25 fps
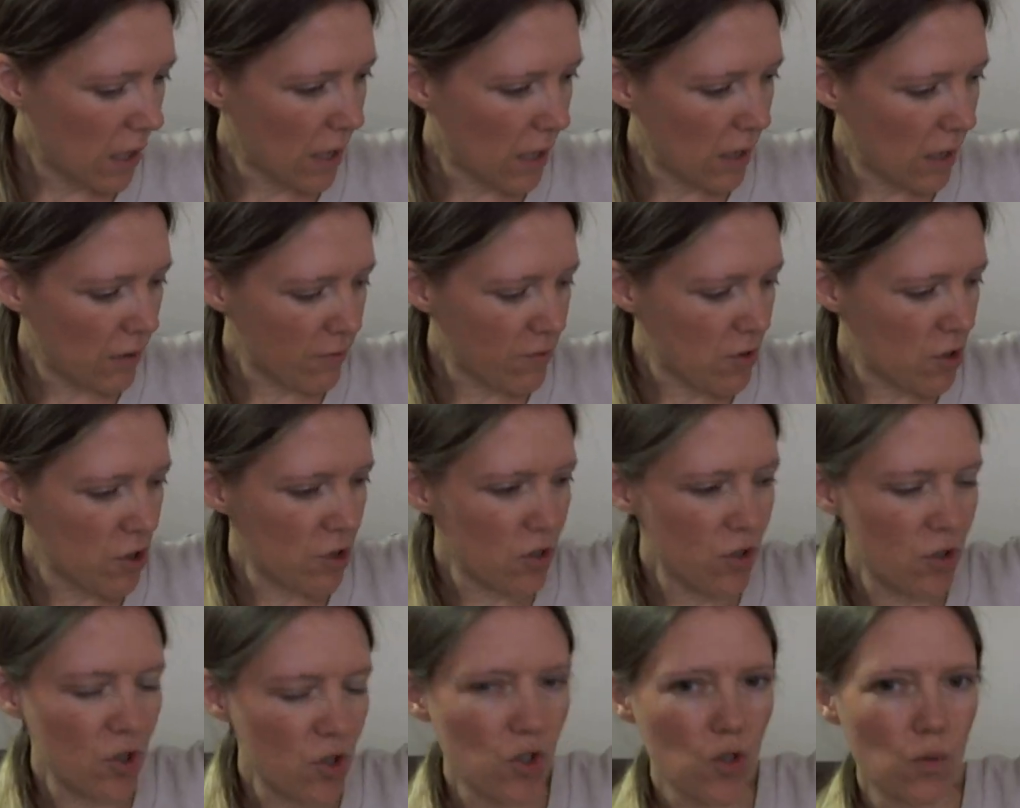I've
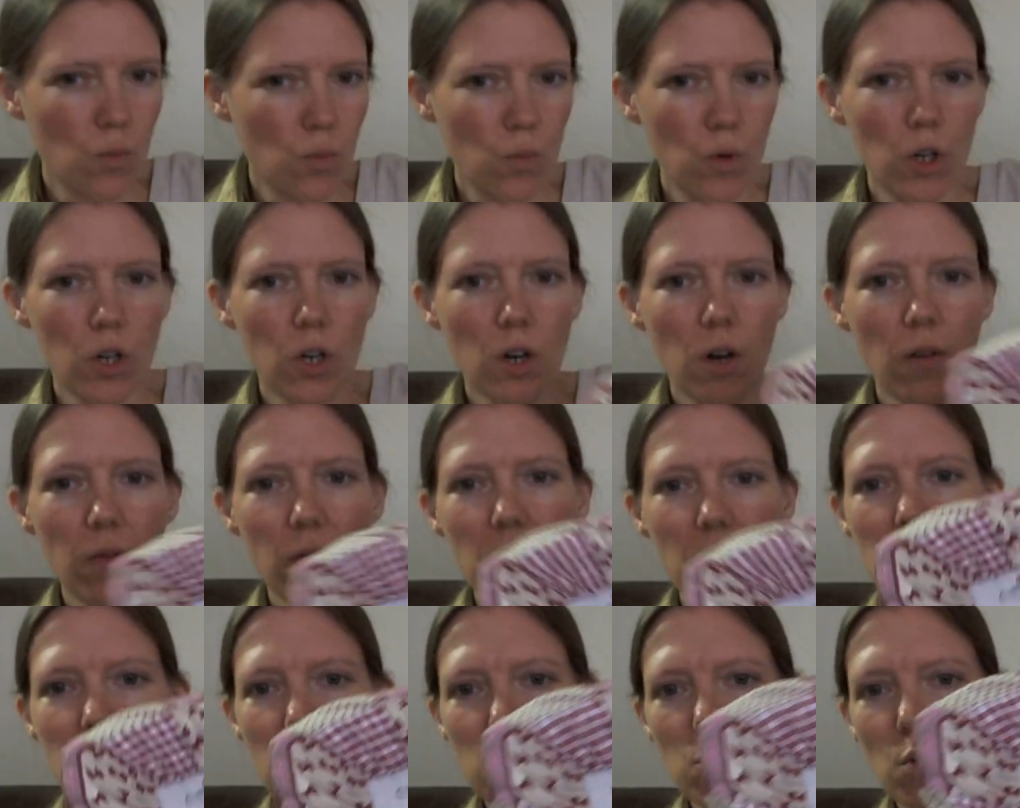done some work
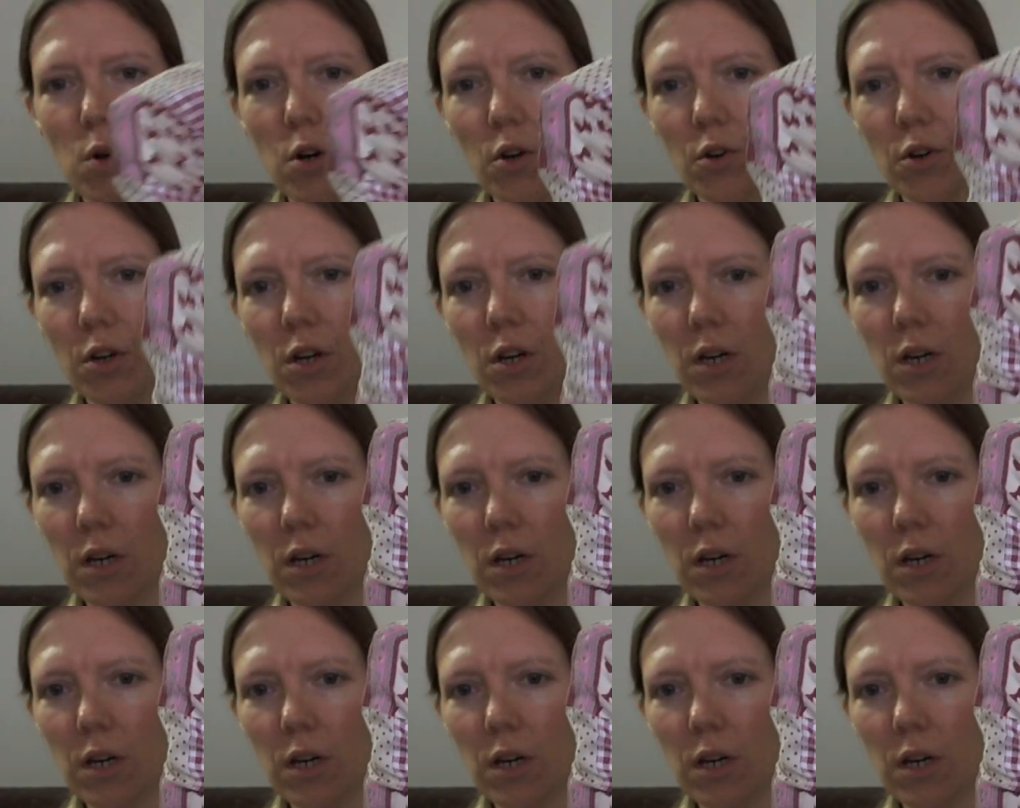on this one.